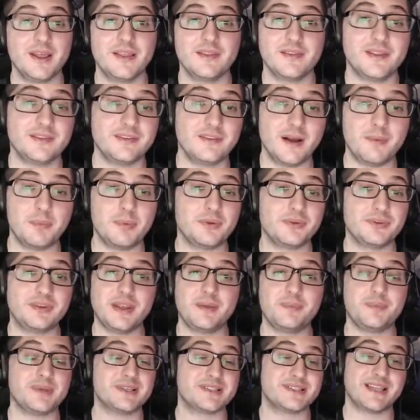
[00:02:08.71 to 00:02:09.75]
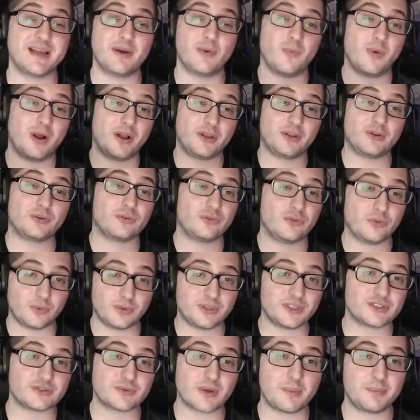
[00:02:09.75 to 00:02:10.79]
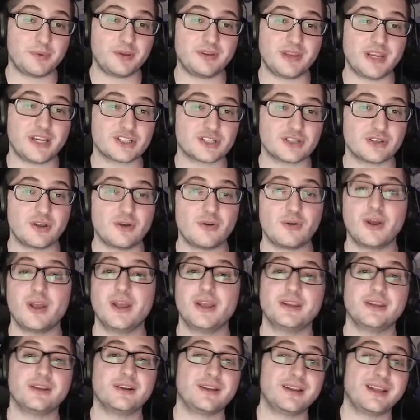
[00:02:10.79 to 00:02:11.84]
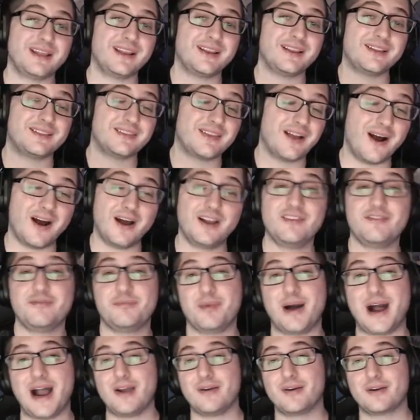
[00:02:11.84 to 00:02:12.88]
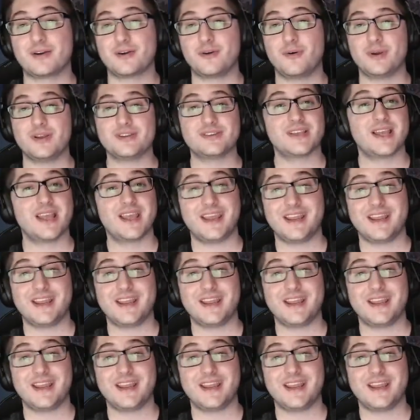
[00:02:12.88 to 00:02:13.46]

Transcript: The double dip is that while you're doing this reputation, though, you can get a ton of pirate coins.